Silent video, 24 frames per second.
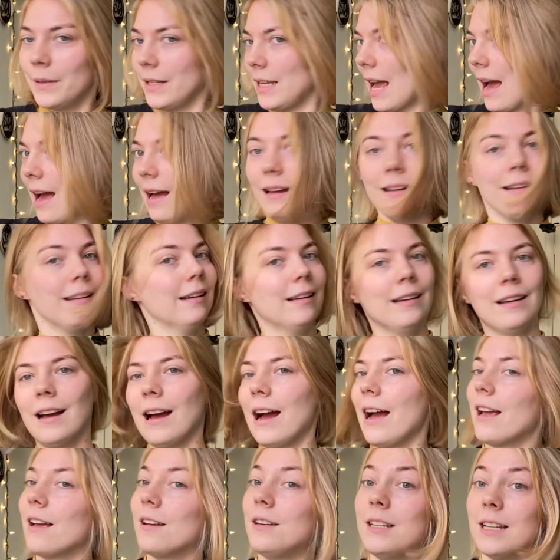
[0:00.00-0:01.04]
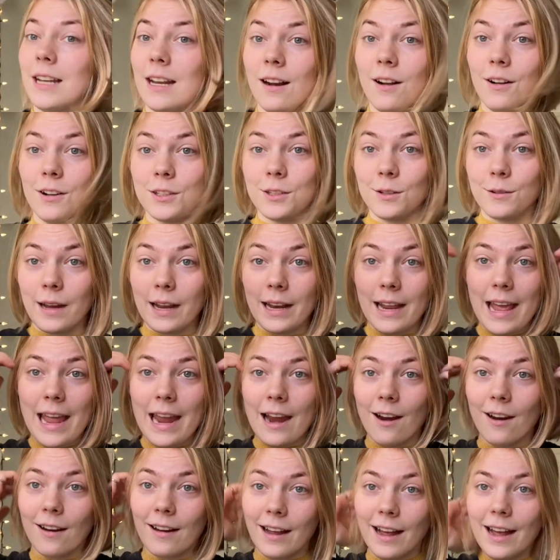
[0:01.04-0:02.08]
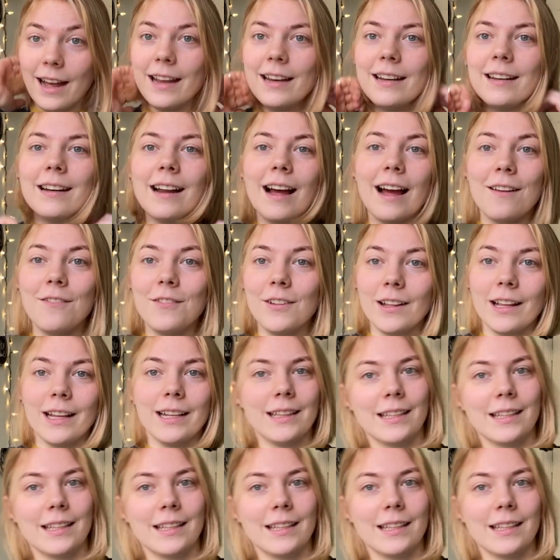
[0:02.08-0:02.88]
yeah, I did also get a haircut. I feel like